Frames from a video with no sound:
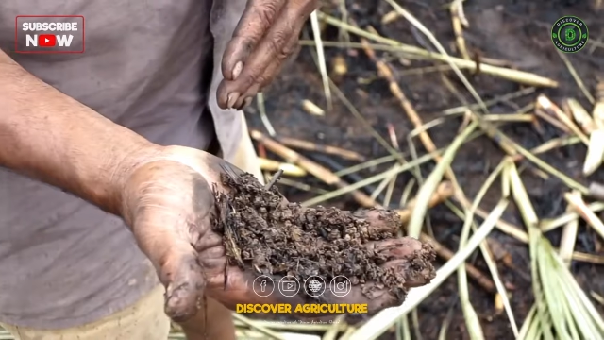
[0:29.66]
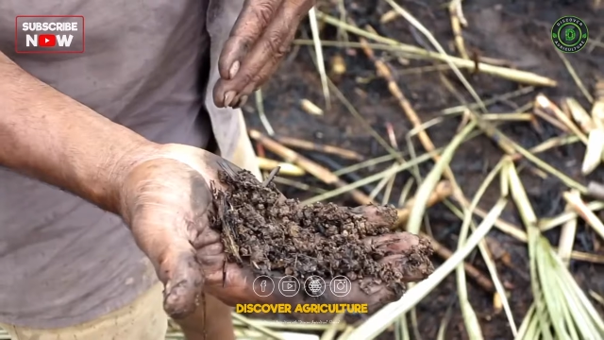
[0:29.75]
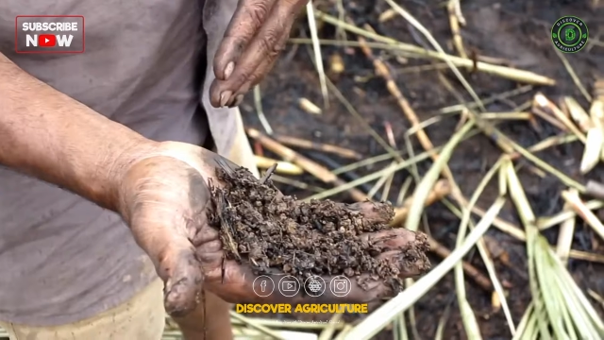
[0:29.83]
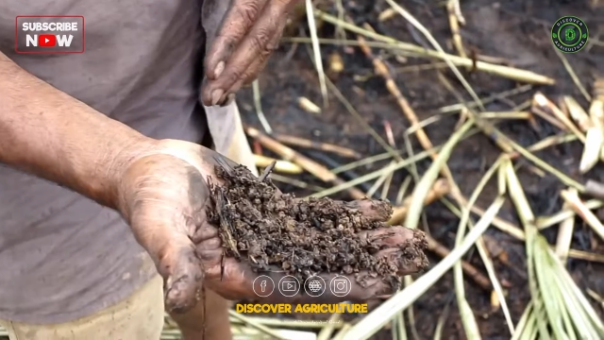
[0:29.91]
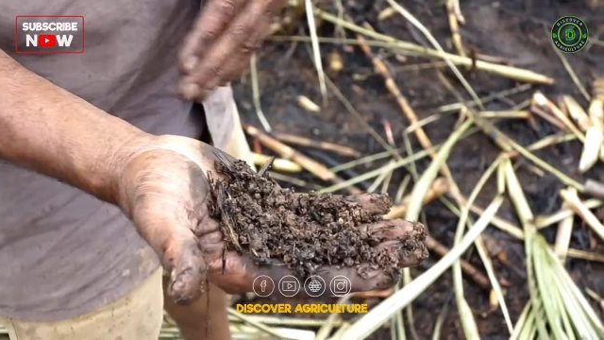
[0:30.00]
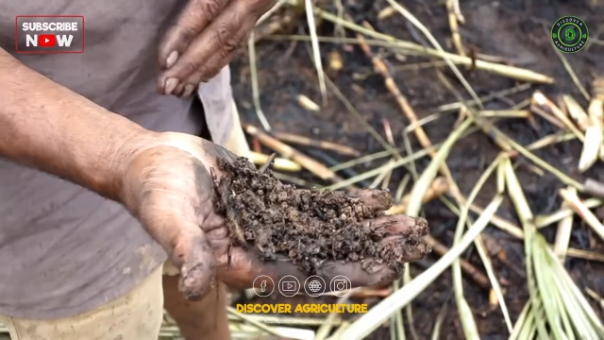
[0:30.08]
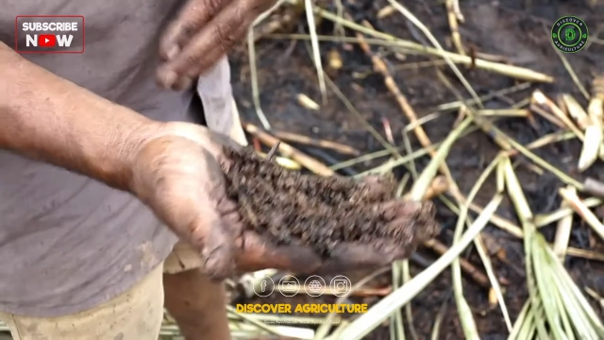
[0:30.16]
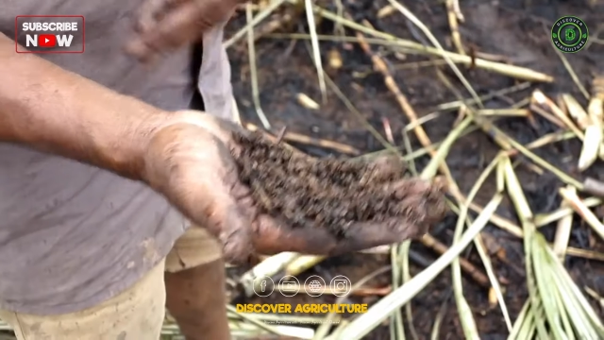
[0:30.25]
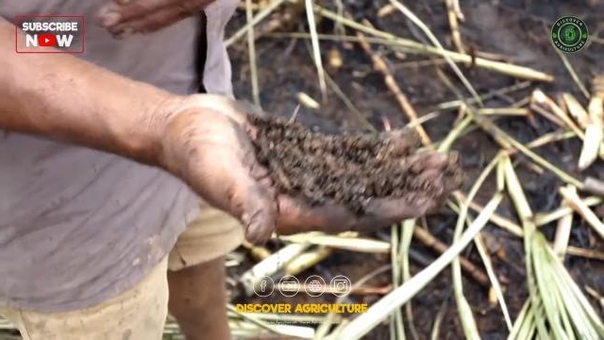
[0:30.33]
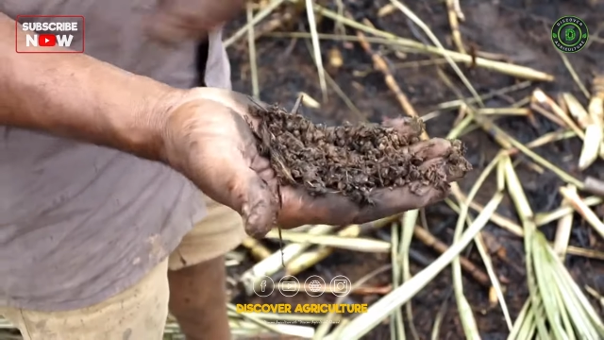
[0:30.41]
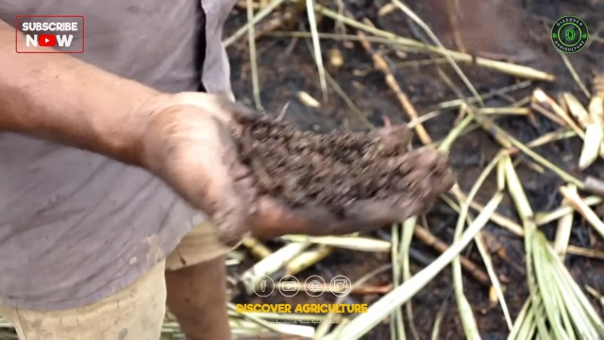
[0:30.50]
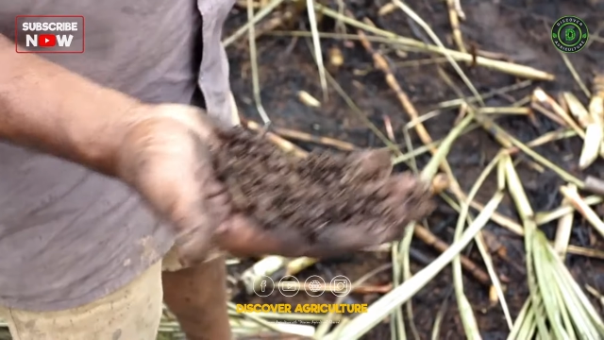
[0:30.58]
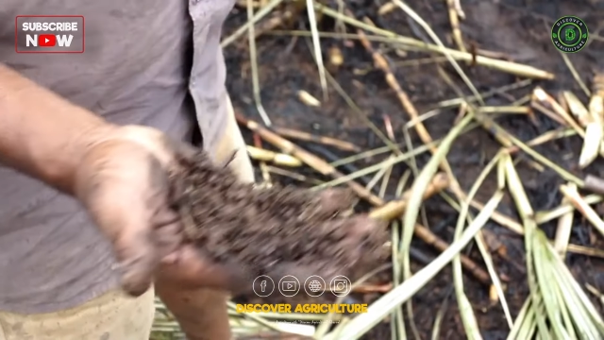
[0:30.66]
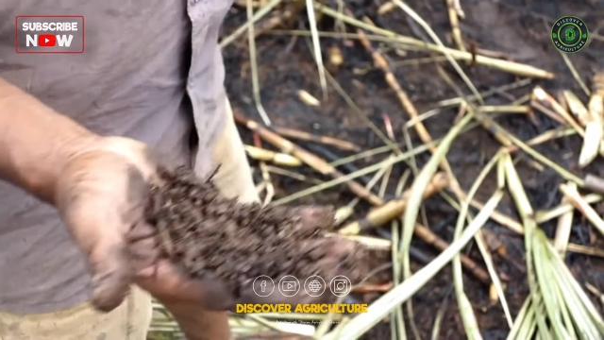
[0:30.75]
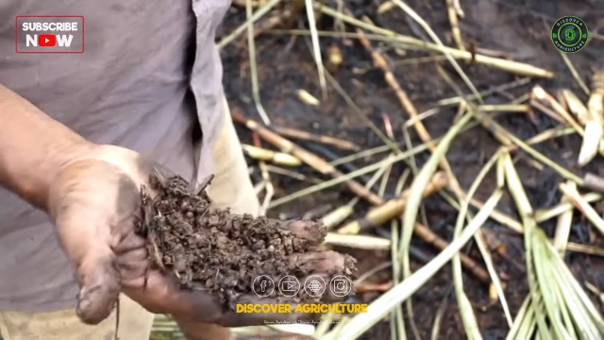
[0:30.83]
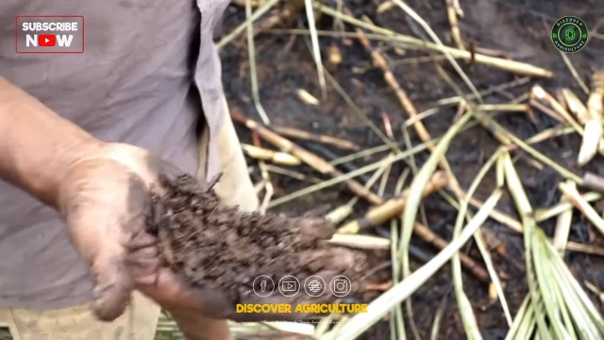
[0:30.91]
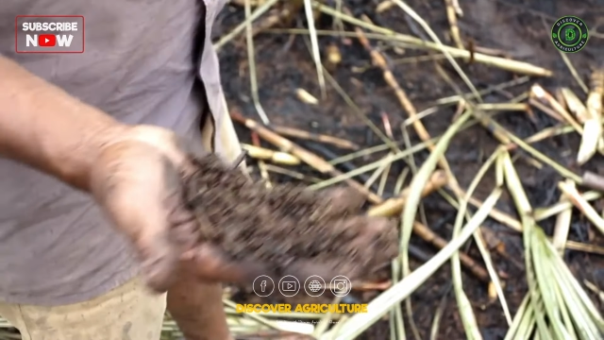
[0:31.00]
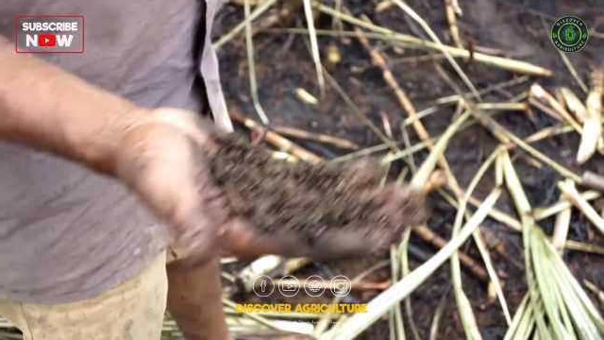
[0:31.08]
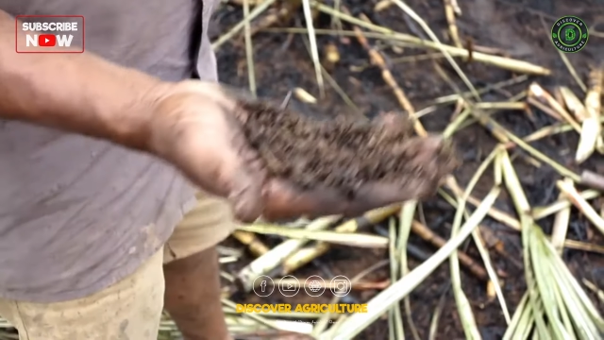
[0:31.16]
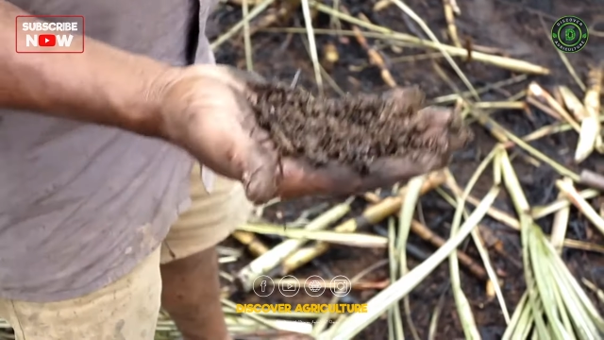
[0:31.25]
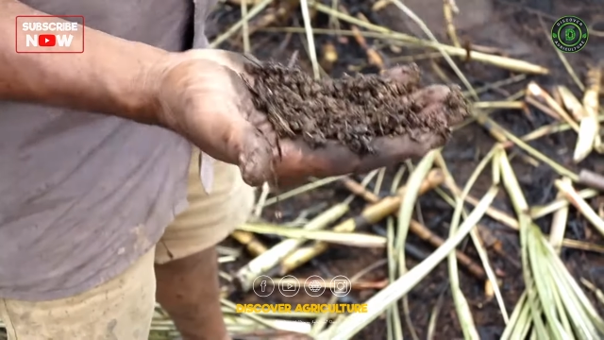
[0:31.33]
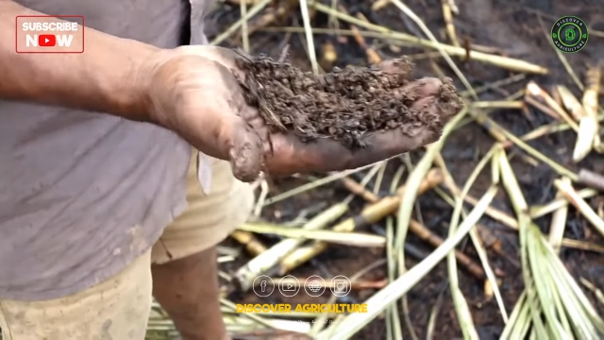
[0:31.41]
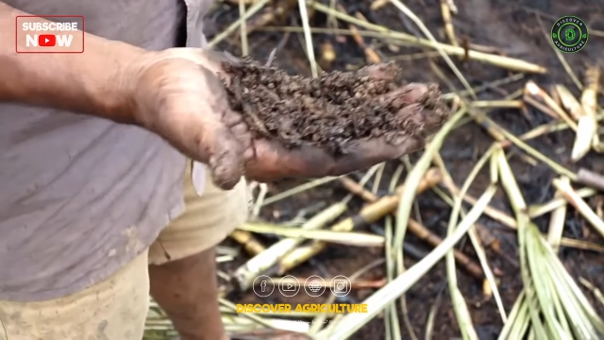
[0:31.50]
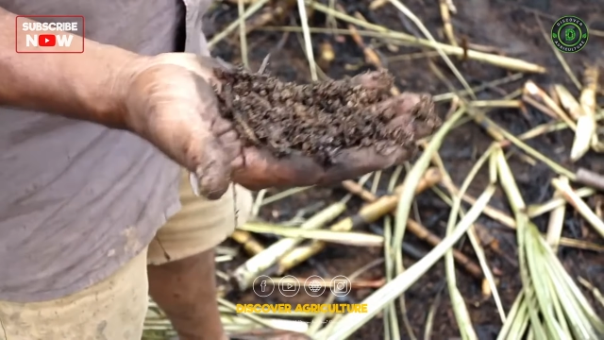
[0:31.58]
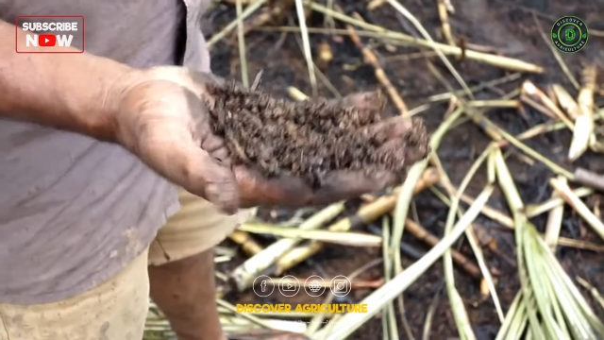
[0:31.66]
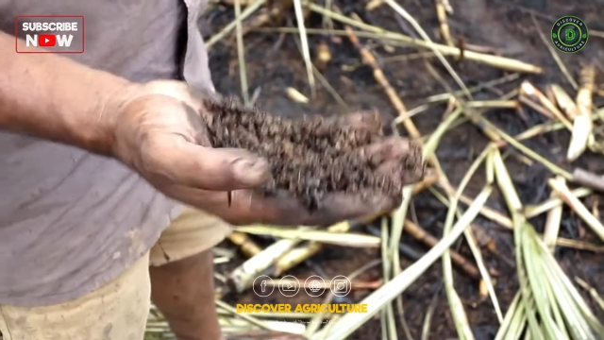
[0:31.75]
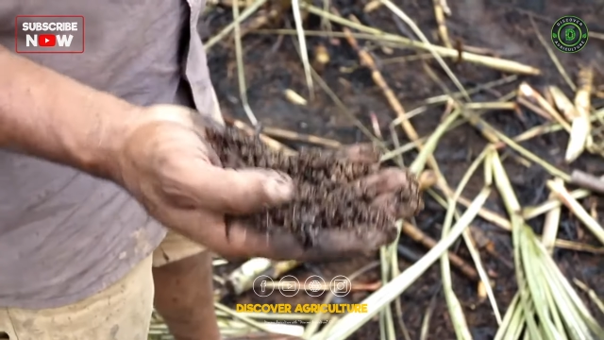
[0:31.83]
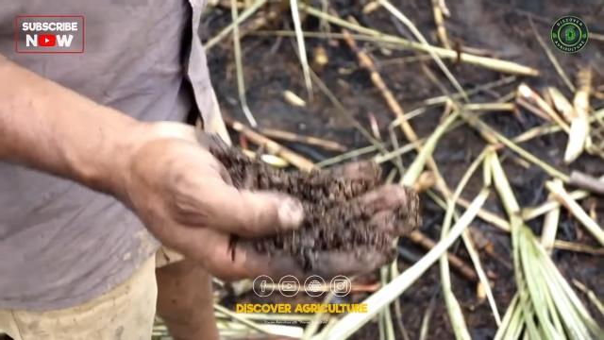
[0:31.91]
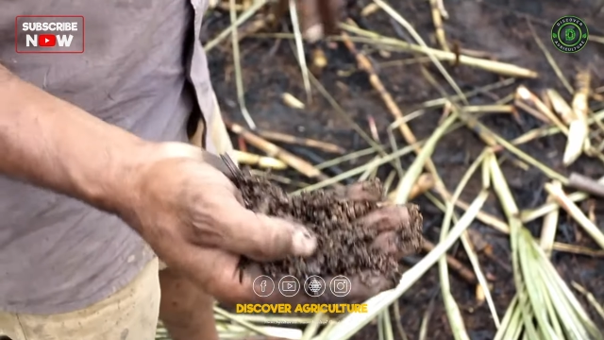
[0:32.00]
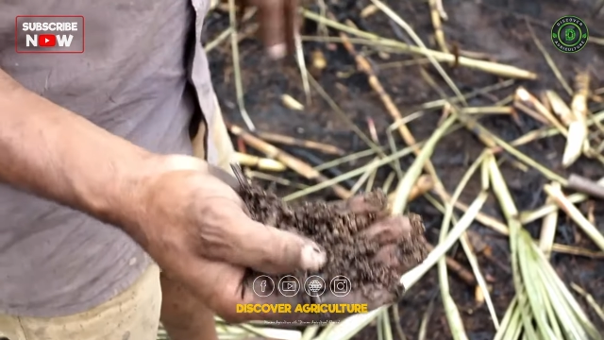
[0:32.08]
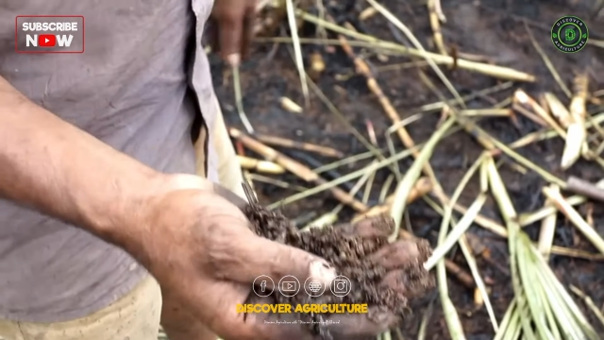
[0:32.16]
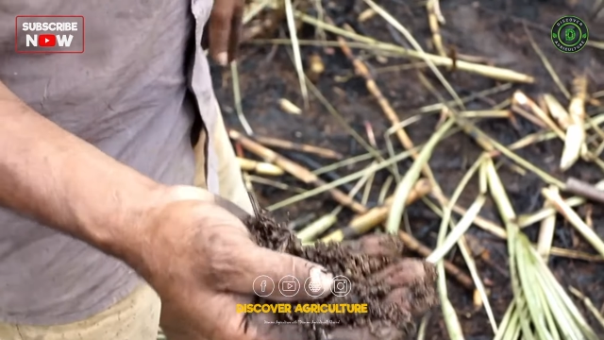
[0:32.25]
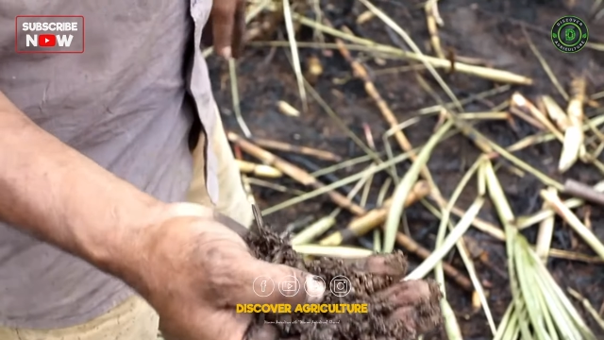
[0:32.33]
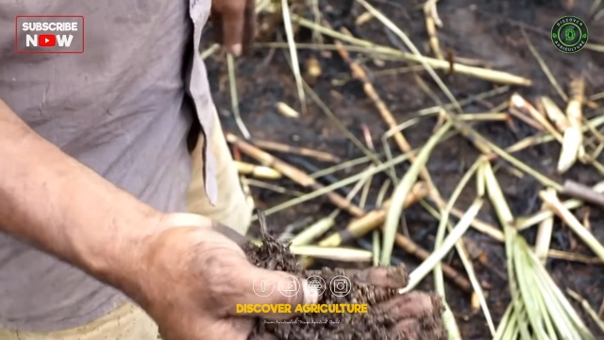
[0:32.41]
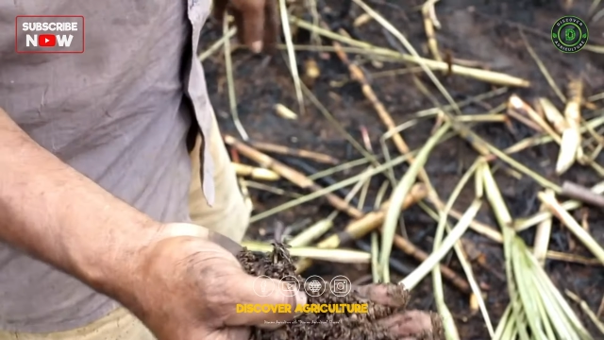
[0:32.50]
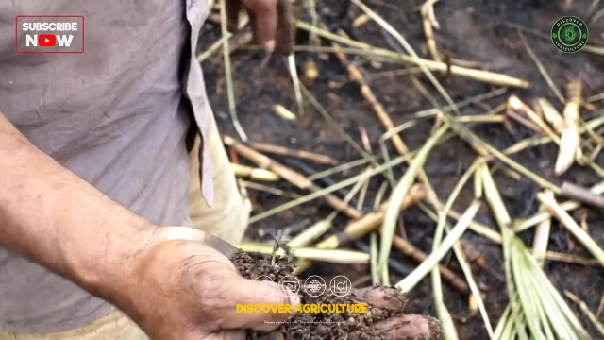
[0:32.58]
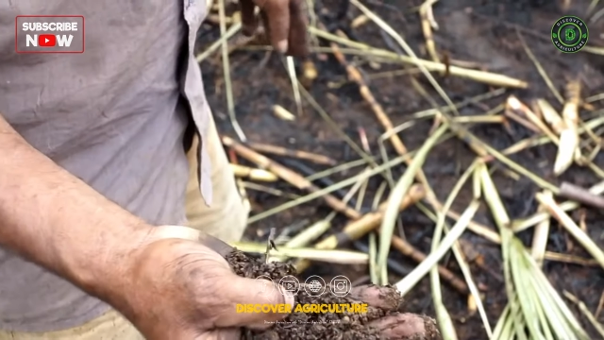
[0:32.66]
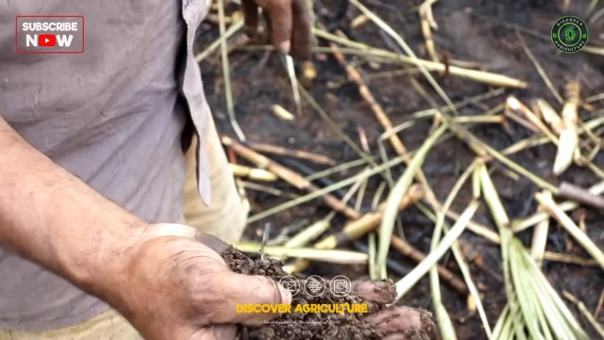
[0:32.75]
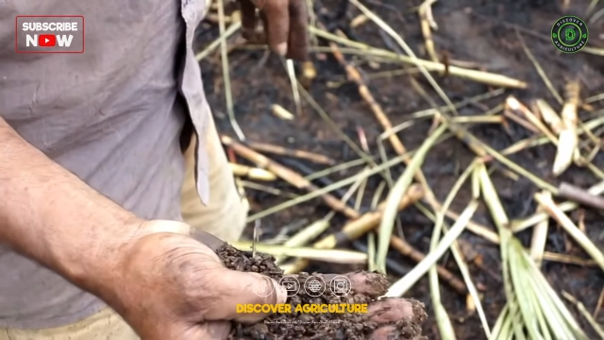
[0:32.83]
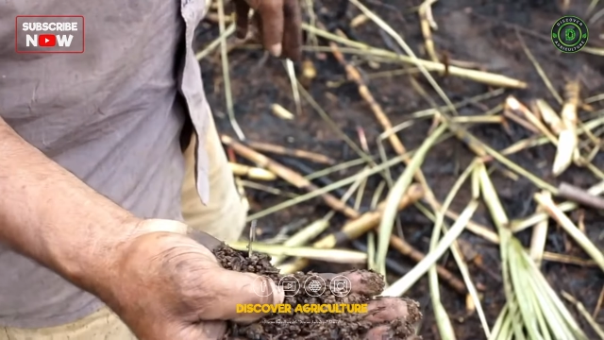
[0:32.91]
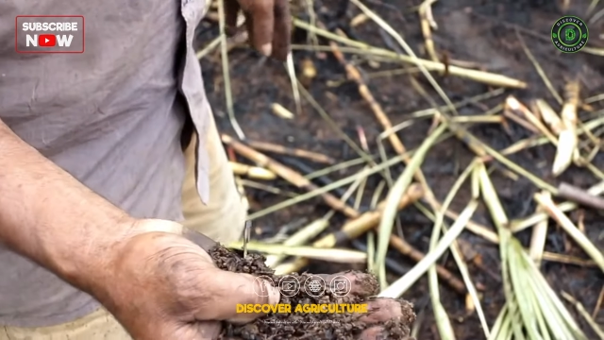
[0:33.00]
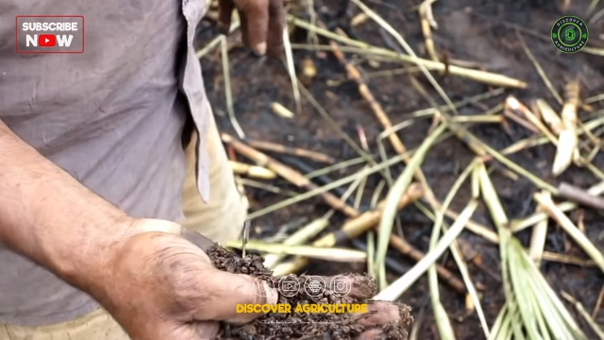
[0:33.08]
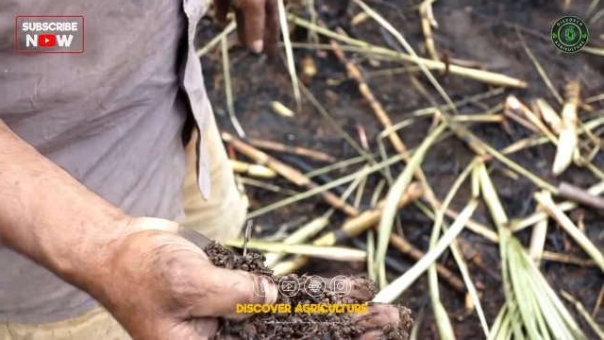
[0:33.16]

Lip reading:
(no speaker visible)